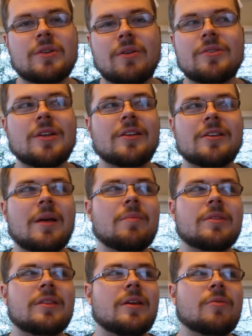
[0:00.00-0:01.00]
So it's like the type
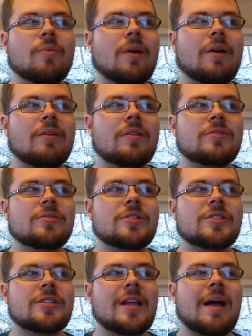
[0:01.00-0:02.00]
of thing where
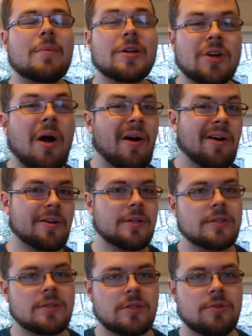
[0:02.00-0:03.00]
there's not much
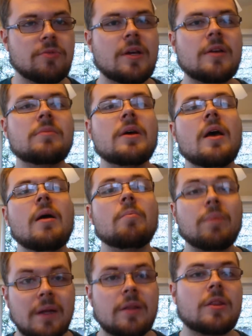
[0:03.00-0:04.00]
arc to them,
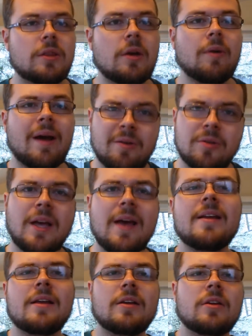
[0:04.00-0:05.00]
but they're entertaining.